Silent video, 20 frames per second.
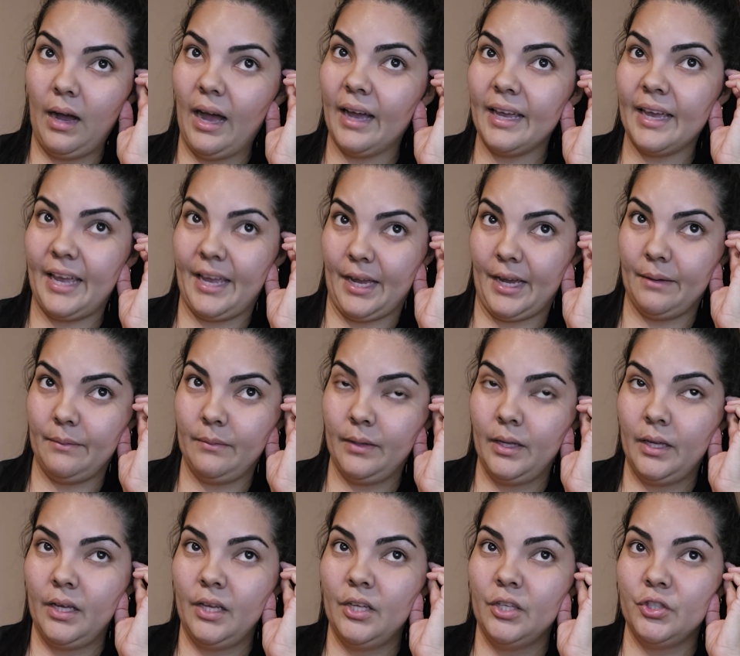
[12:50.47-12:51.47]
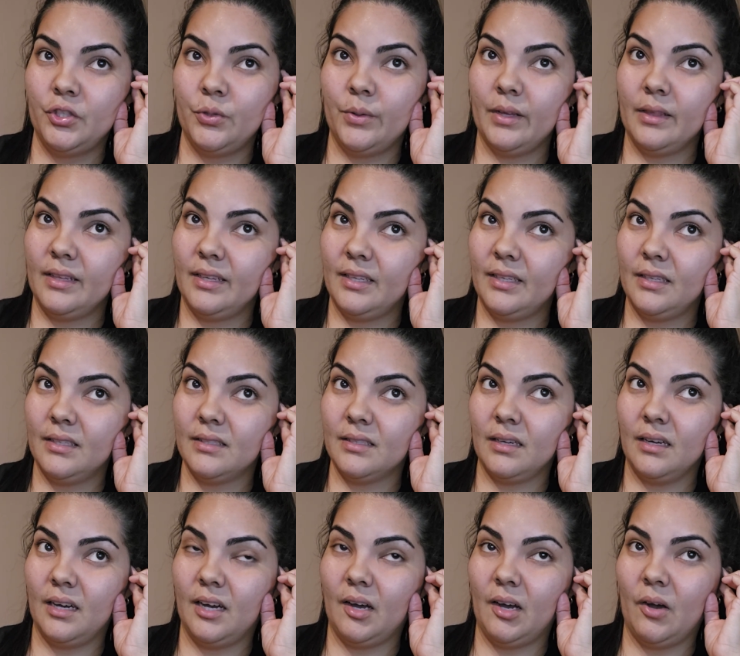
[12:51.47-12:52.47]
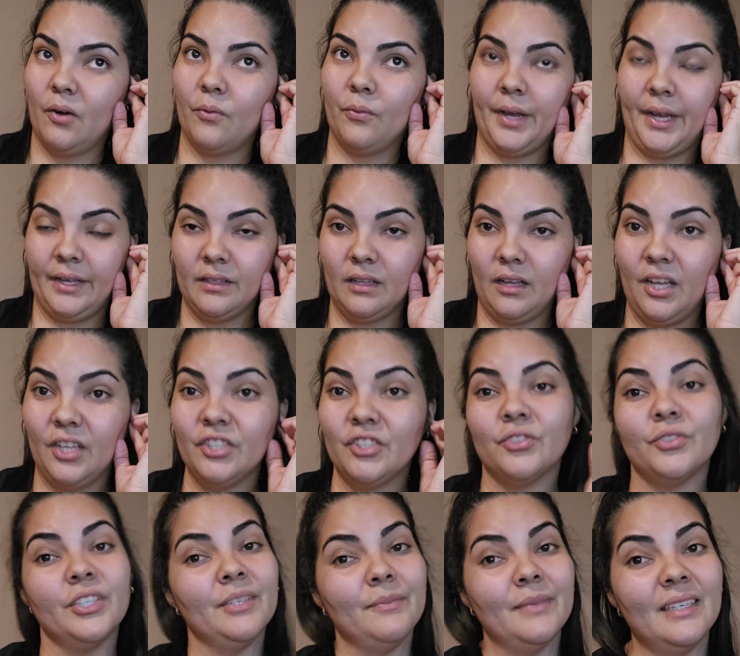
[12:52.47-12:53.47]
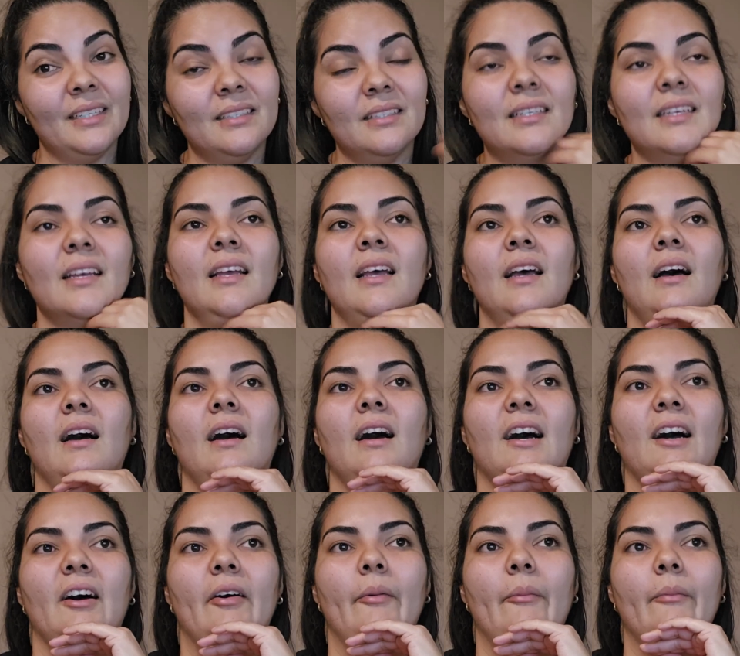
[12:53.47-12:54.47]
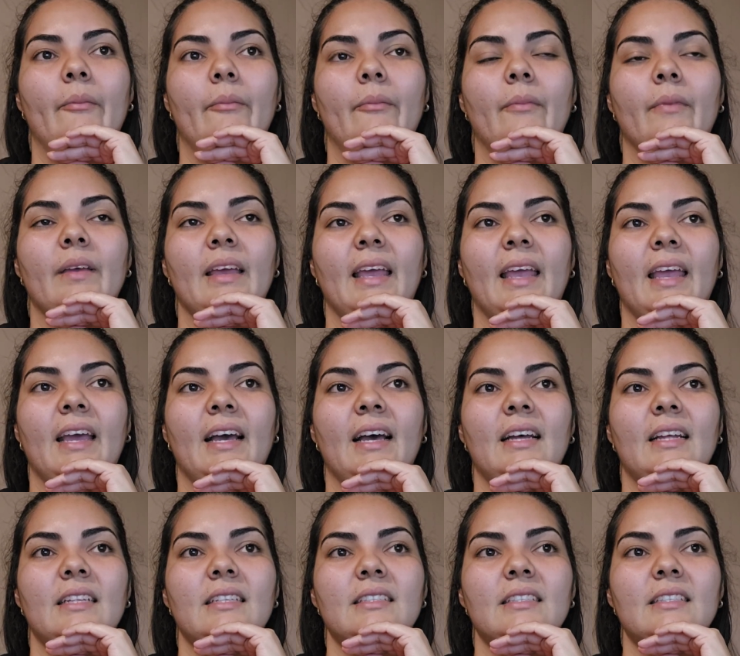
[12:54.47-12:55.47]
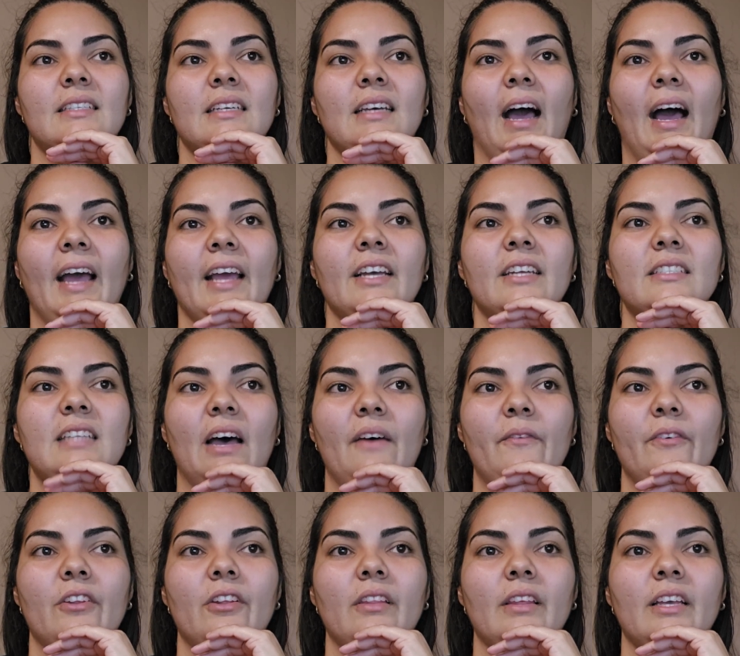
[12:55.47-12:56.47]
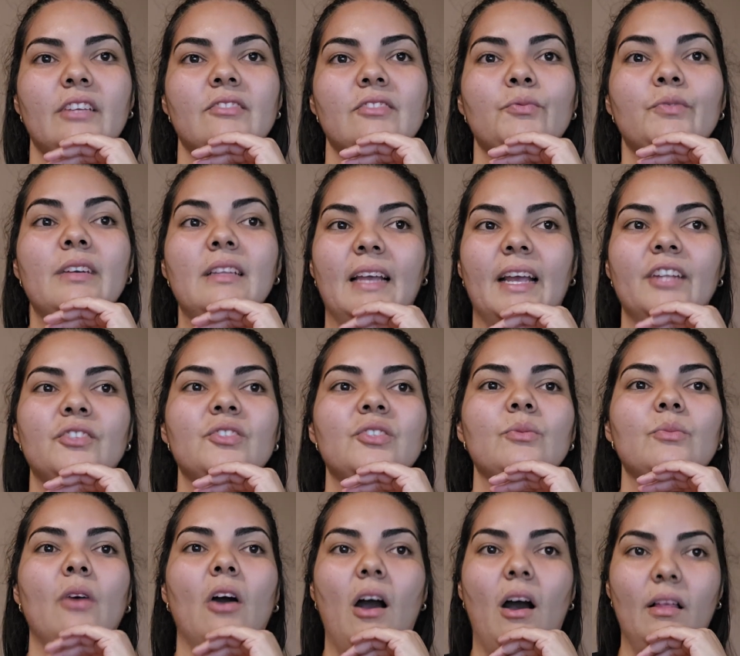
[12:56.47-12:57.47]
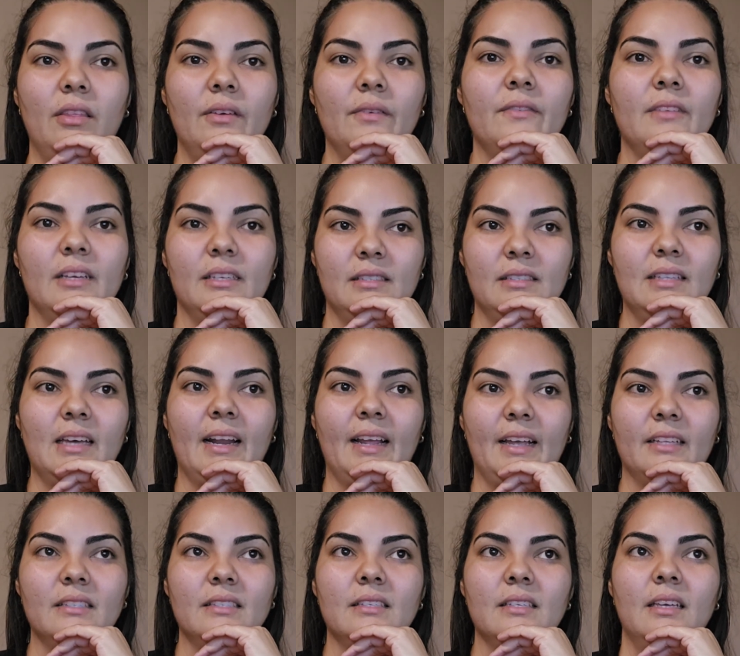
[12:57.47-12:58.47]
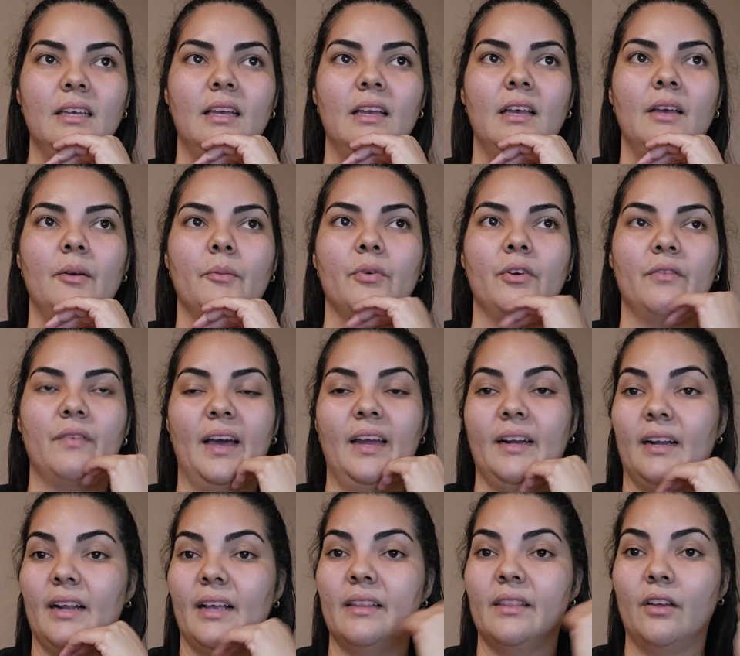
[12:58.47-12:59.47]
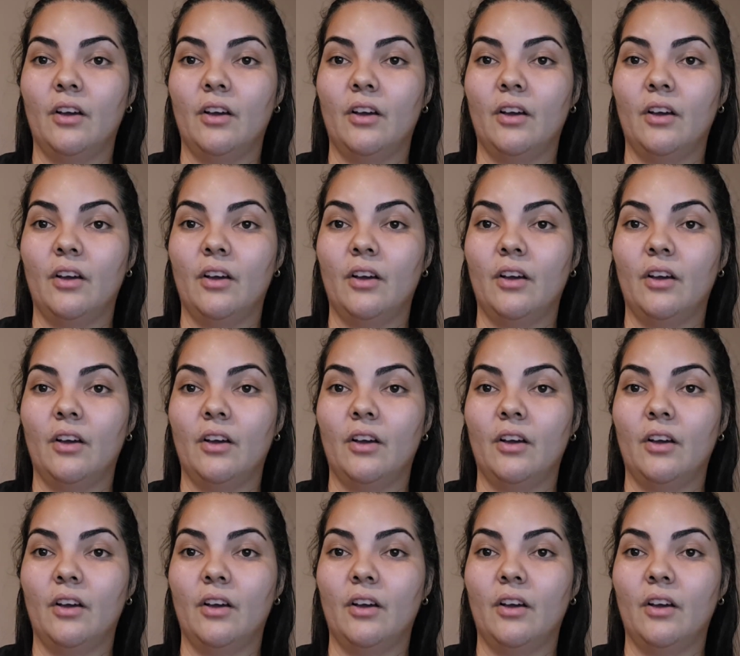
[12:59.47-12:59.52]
I am doing this weight loss treatment, and I could definitely relate to all of this that it's provided in the